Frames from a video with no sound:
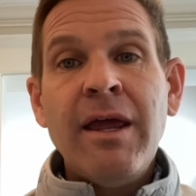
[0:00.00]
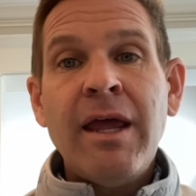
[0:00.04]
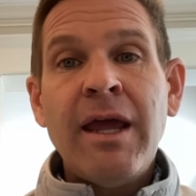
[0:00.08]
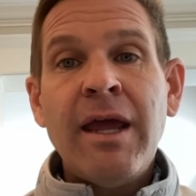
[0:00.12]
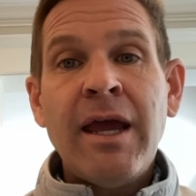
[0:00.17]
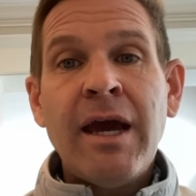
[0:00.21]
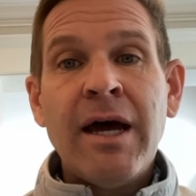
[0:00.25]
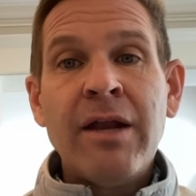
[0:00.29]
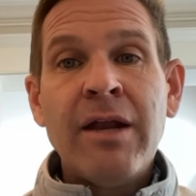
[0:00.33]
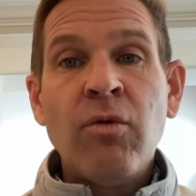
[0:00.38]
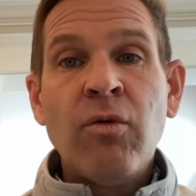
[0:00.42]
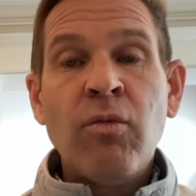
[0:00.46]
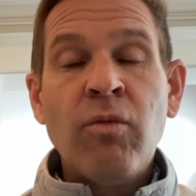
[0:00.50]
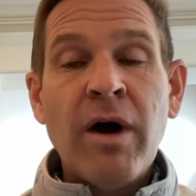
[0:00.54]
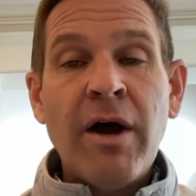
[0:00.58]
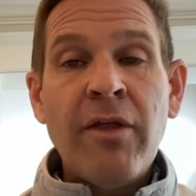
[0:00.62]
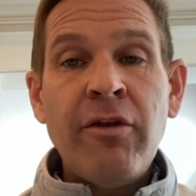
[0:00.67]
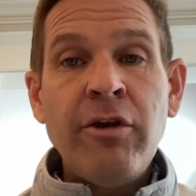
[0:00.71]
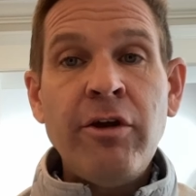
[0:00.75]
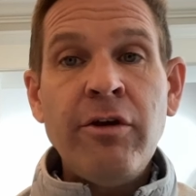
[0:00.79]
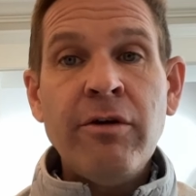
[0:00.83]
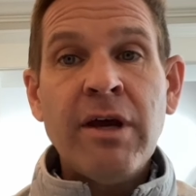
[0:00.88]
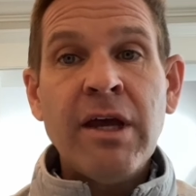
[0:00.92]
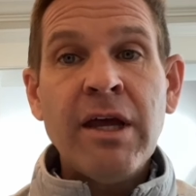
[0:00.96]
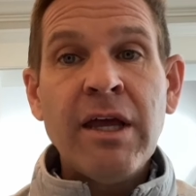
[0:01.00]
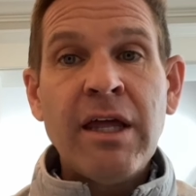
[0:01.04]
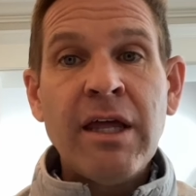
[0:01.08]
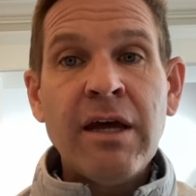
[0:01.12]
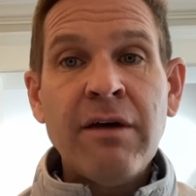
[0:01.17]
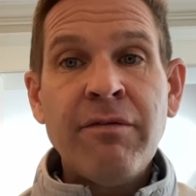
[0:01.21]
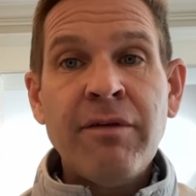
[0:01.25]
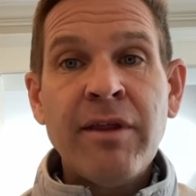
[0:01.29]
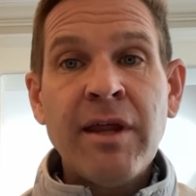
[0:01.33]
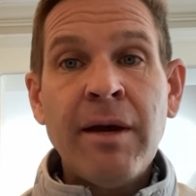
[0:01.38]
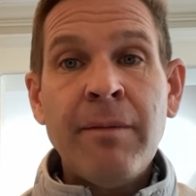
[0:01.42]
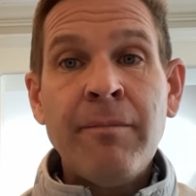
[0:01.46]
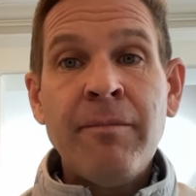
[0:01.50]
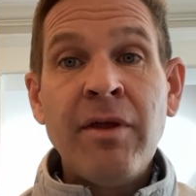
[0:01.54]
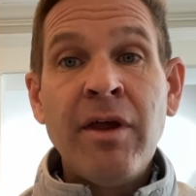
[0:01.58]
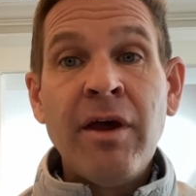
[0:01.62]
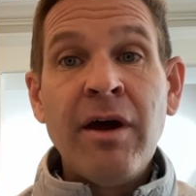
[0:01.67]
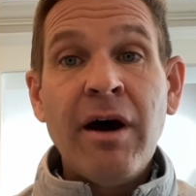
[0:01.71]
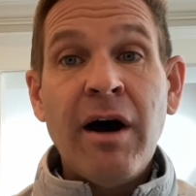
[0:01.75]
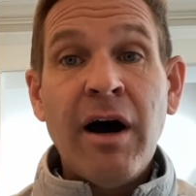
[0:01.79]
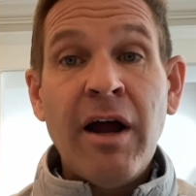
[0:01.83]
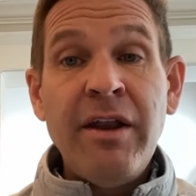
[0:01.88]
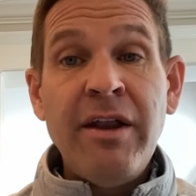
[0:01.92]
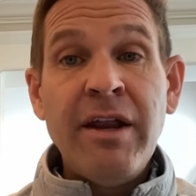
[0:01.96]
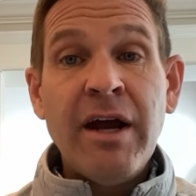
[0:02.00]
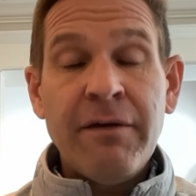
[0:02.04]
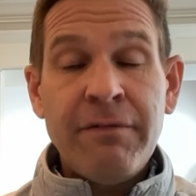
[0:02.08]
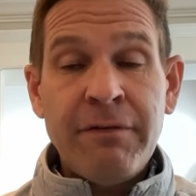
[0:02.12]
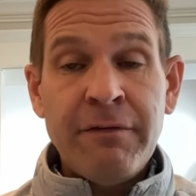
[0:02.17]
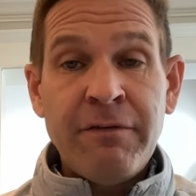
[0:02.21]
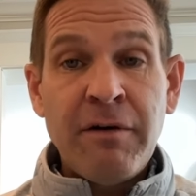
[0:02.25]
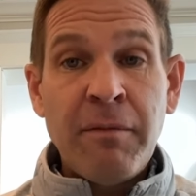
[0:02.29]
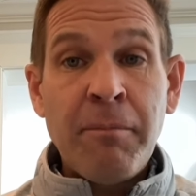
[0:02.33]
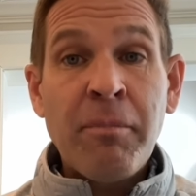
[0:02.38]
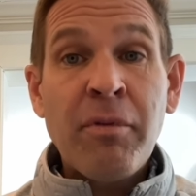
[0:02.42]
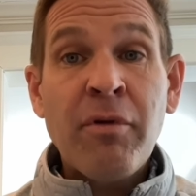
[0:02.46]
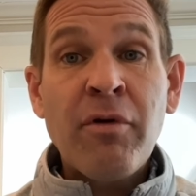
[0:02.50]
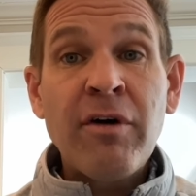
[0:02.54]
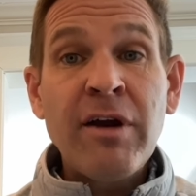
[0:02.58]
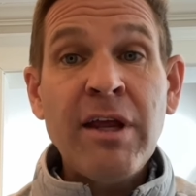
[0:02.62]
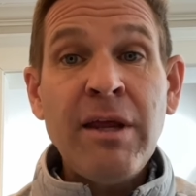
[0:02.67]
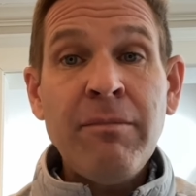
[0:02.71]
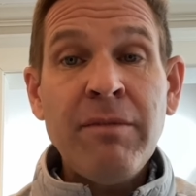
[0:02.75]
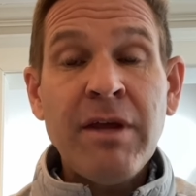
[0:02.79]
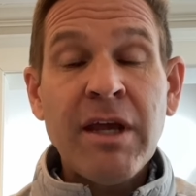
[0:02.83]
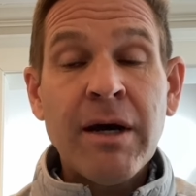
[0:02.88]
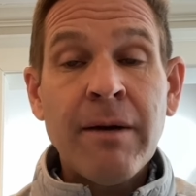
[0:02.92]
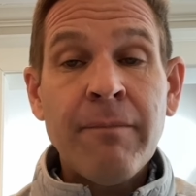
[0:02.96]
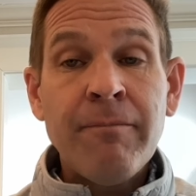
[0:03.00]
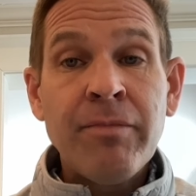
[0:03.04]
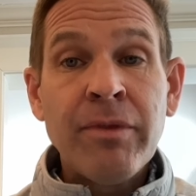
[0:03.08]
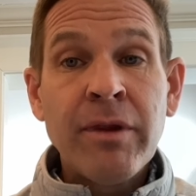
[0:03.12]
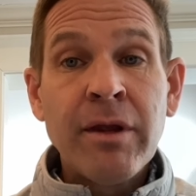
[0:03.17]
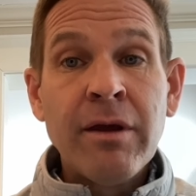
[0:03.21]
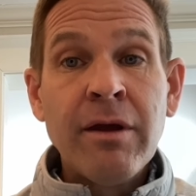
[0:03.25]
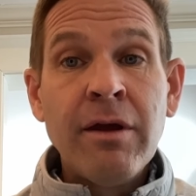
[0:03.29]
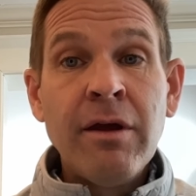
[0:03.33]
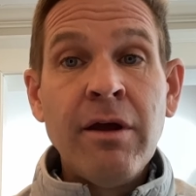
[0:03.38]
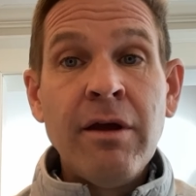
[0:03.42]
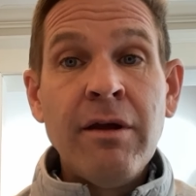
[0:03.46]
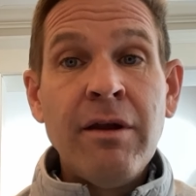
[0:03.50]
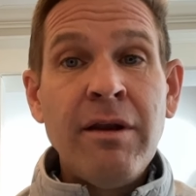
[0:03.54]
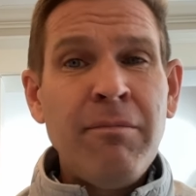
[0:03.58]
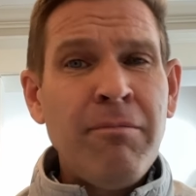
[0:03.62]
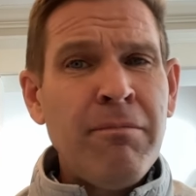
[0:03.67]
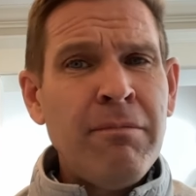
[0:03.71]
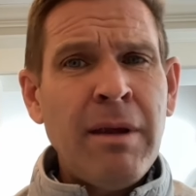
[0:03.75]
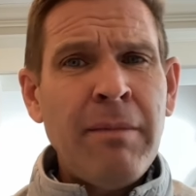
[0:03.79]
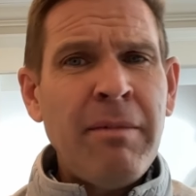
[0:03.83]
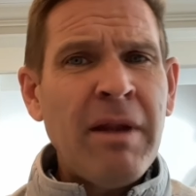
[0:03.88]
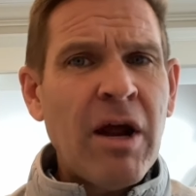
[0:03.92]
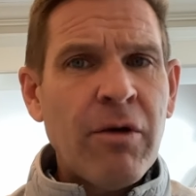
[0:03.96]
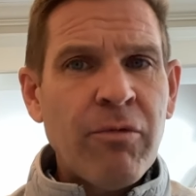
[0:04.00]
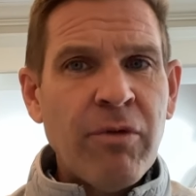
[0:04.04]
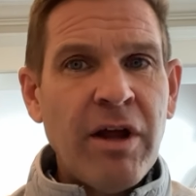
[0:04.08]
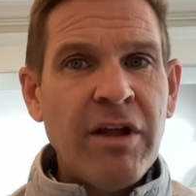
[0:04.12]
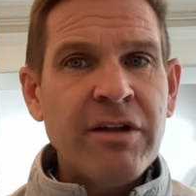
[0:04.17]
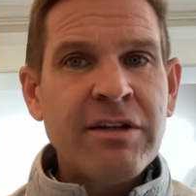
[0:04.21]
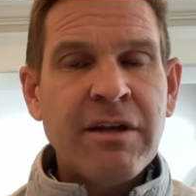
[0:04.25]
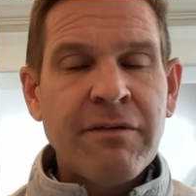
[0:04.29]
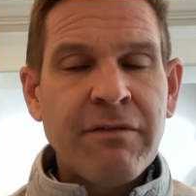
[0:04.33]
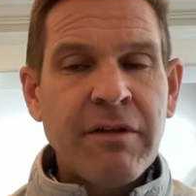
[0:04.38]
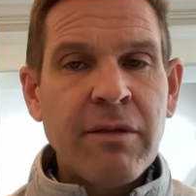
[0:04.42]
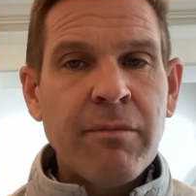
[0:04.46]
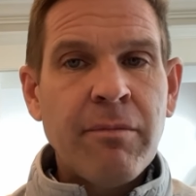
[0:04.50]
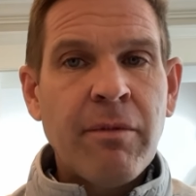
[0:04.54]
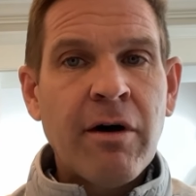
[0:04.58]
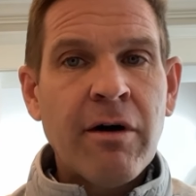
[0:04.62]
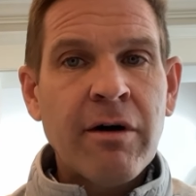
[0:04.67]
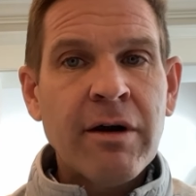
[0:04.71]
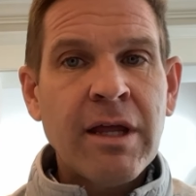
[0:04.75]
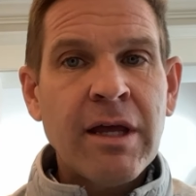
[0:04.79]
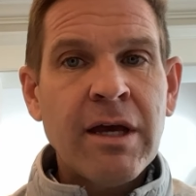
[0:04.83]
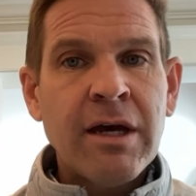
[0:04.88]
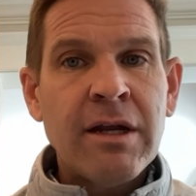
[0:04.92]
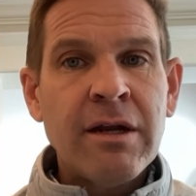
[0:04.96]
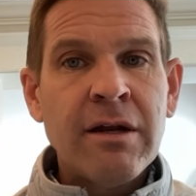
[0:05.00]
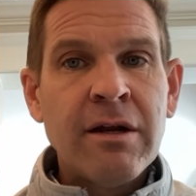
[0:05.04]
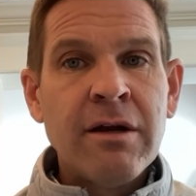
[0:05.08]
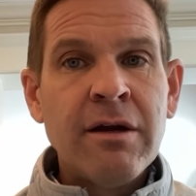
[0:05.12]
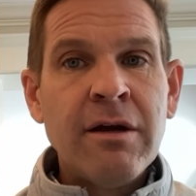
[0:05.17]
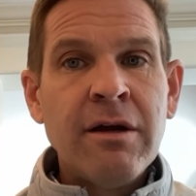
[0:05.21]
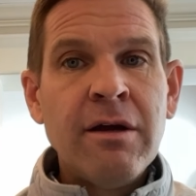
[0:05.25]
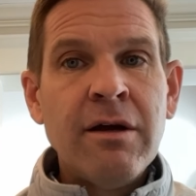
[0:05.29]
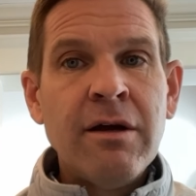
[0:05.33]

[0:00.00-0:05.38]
and whether you can give them enough of a premium, maybe not relative to the market,